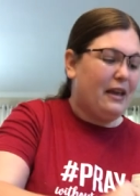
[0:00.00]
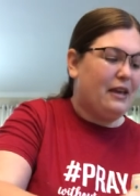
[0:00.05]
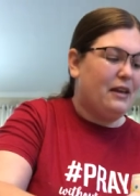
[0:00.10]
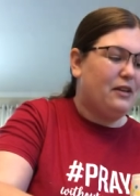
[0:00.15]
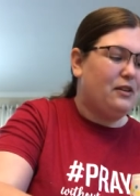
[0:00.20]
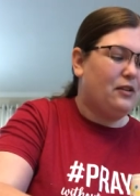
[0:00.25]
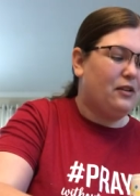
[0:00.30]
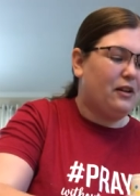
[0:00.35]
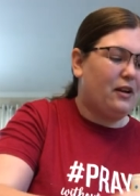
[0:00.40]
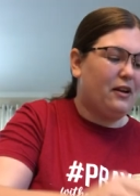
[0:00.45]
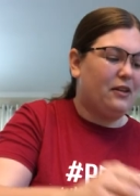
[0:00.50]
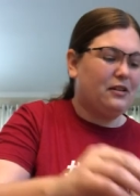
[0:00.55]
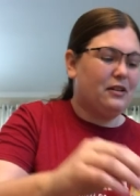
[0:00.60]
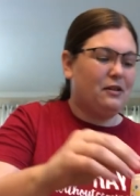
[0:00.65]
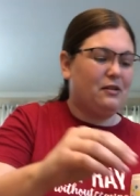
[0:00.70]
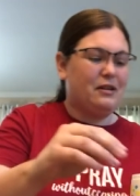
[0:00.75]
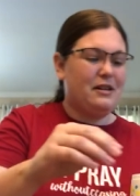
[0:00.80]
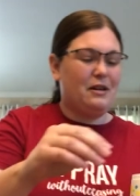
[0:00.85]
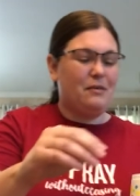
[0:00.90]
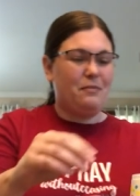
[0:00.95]
You'll also
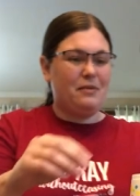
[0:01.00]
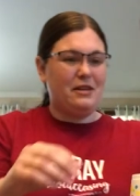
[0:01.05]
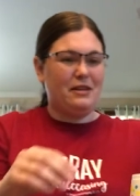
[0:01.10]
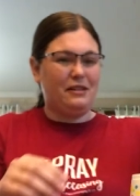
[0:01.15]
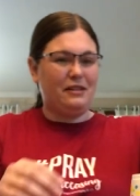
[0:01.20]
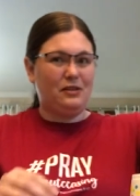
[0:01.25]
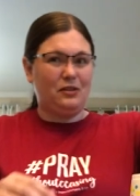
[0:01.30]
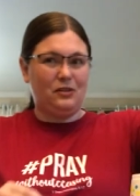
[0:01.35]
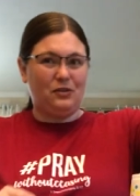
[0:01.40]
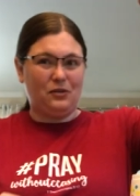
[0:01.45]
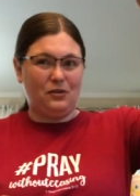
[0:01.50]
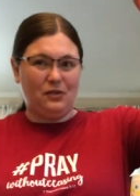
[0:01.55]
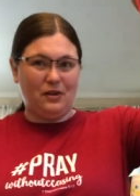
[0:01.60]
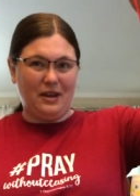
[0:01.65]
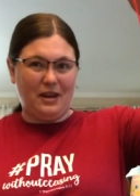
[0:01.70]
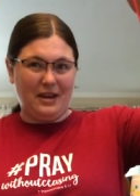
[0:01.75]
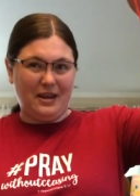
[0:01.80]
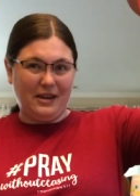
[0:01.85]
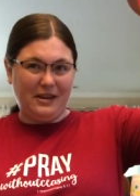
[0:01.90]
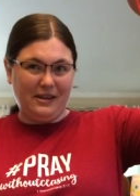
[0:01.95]
need a piece of
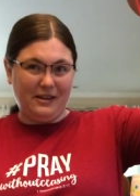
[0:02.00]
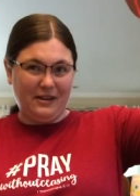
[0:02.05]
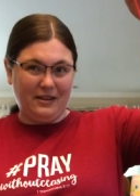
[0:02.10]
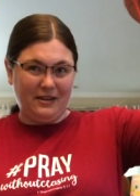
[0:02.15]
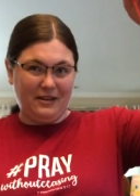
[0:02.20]
string.